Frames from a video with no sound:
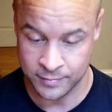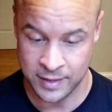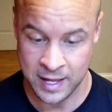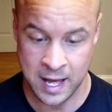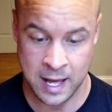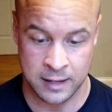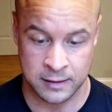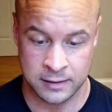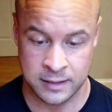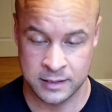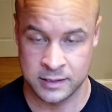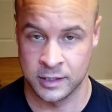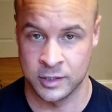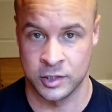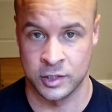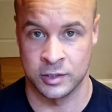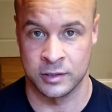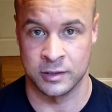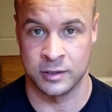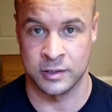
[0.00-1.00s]
that
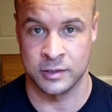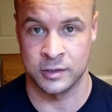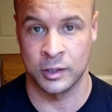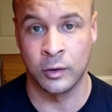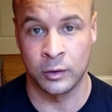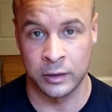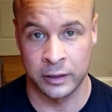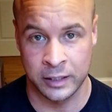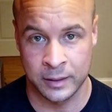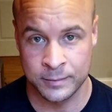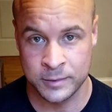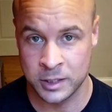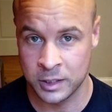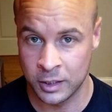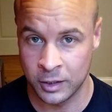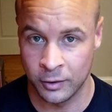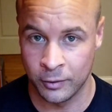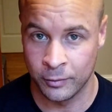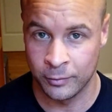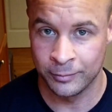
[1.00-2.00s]
decision is totally up to
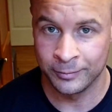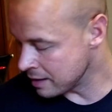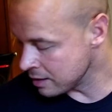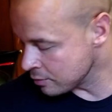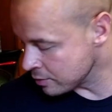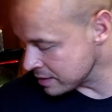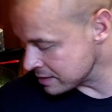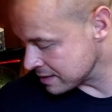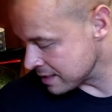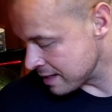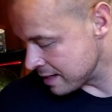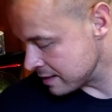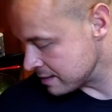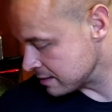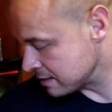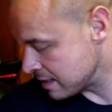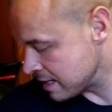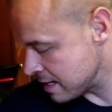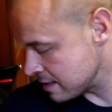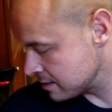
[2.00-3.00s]
you. Anyways,
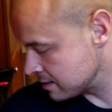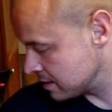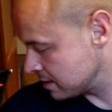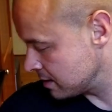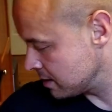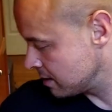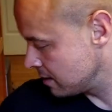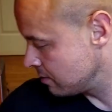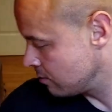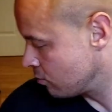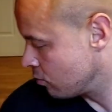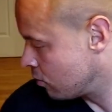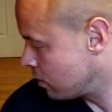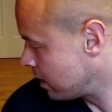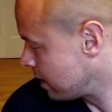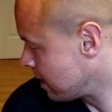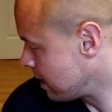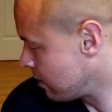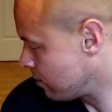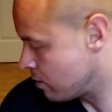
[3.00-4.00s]
guys, that's
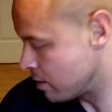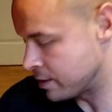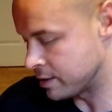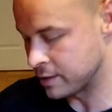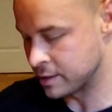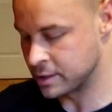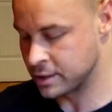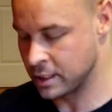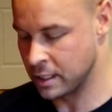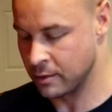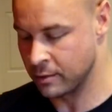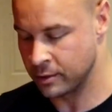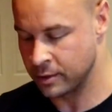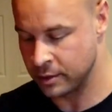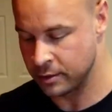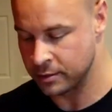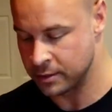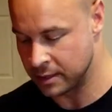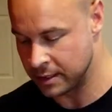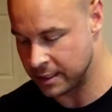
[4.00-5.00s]
what I wanted to share with you